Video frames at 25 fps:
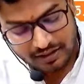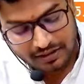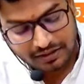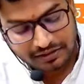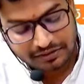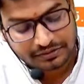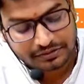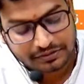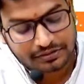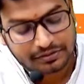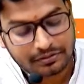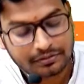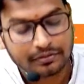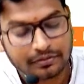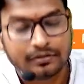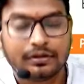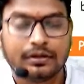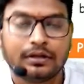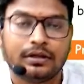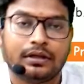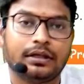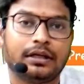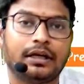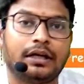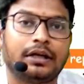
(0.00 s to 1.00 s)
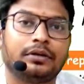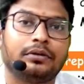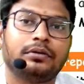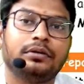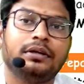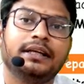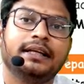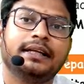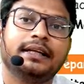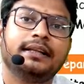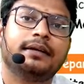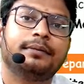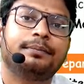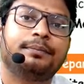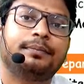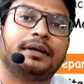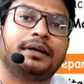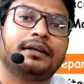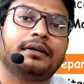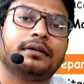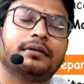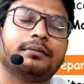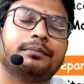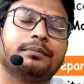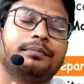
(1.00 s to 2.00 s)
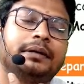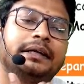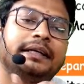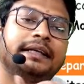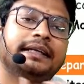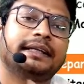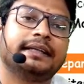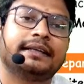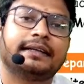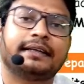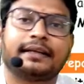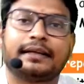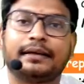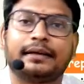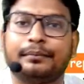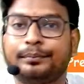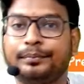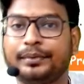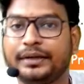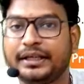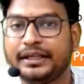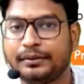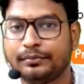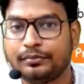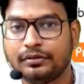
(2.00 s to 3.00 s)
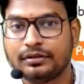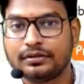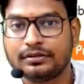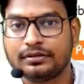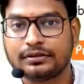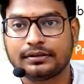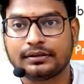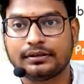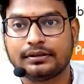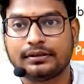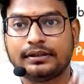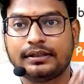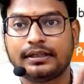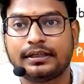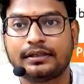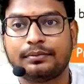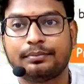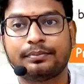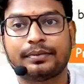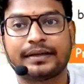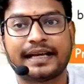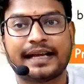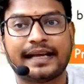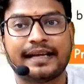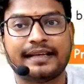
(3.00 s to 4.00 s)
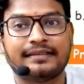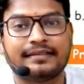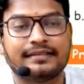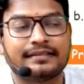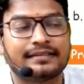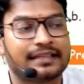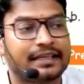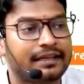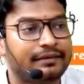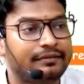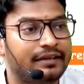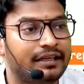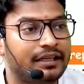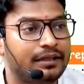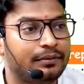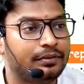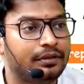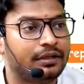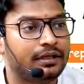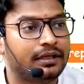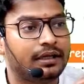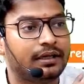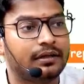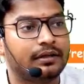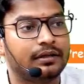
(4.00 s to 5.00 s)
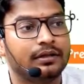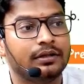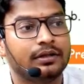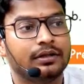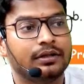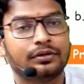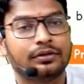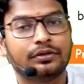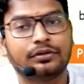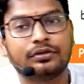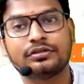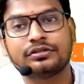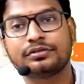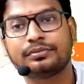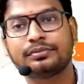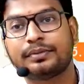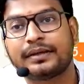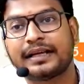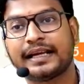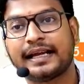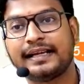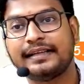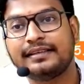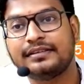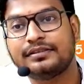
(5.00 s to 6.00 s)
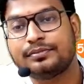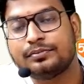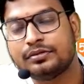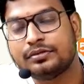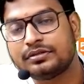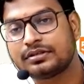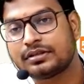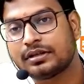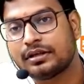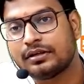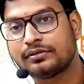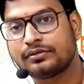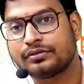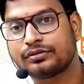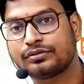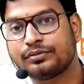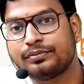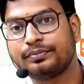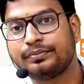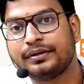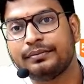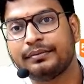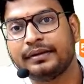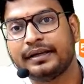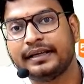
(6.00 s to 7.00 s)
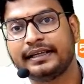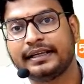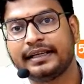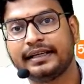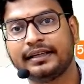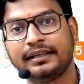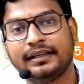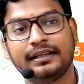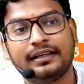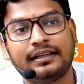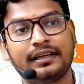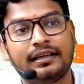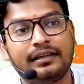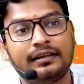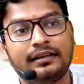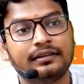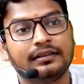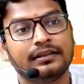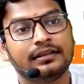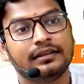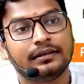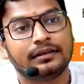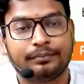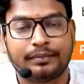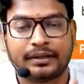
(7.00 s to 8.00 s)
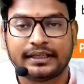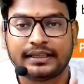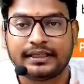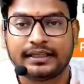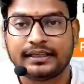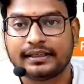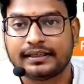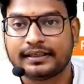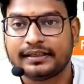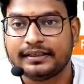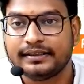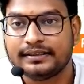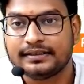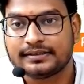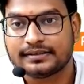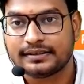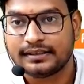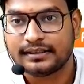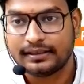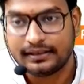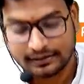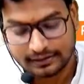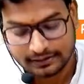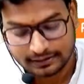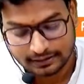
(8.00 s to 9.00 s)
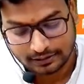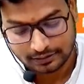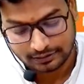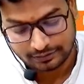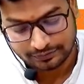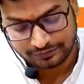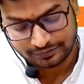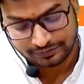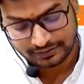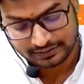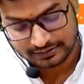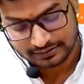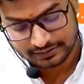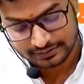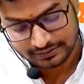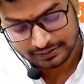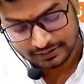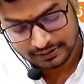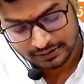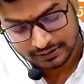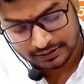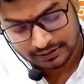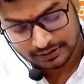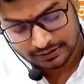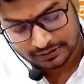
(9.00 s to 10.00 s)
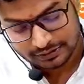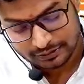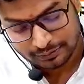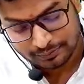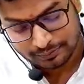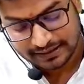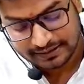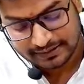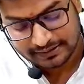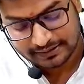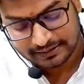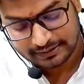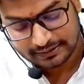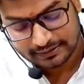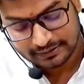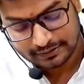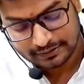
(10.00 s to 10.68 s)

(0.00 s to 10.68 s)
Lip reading: So not only the particular company books, that branches are available now. Those branch books also should be maintained in the particular registered office. So method.